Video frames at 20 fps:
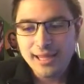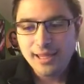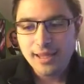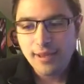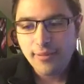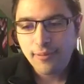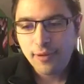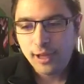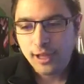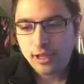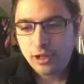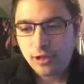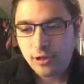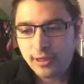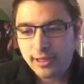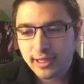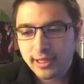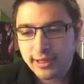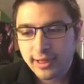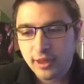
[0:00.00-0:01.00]
Your pressure
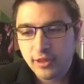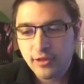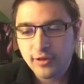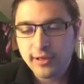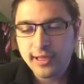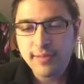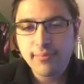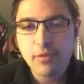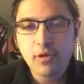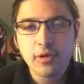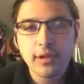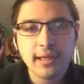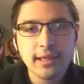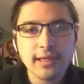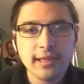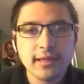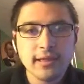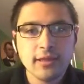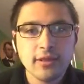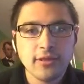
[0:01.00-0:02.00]
is
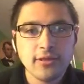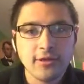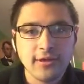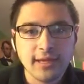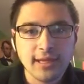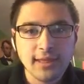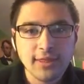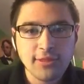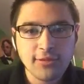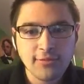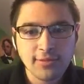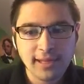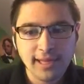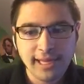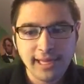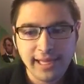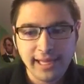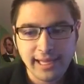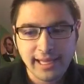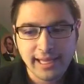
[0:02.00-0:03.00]

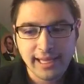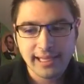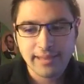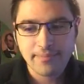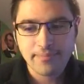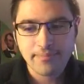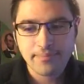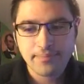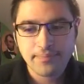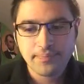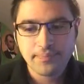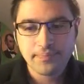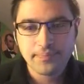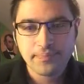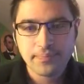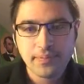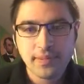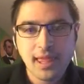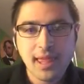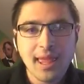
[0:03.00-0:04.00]
30.33.
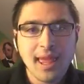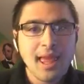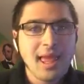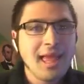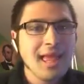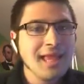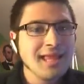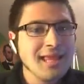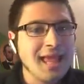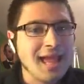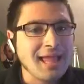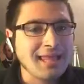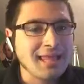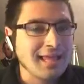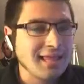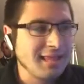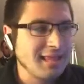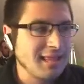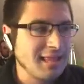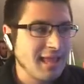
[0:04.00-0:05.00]
Now
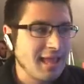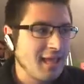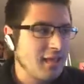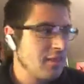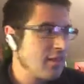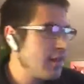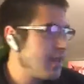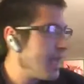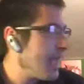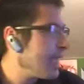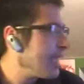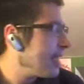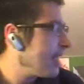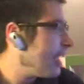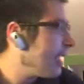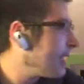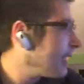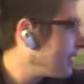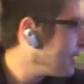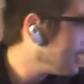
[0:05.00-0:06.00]
let's take a look at your
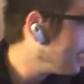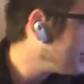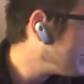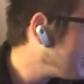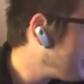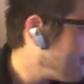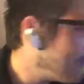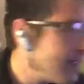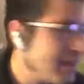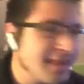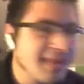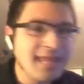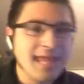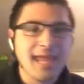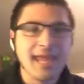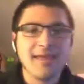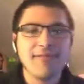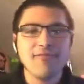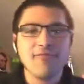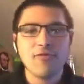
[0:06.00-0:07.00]
next
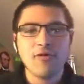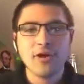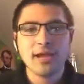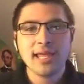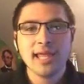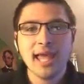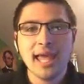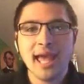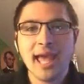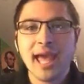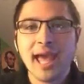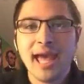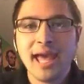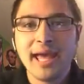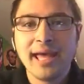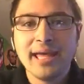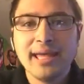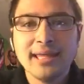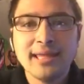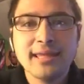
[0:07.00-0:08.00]
7-day
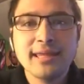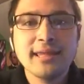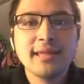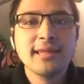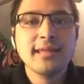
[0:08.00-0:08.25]
forecast.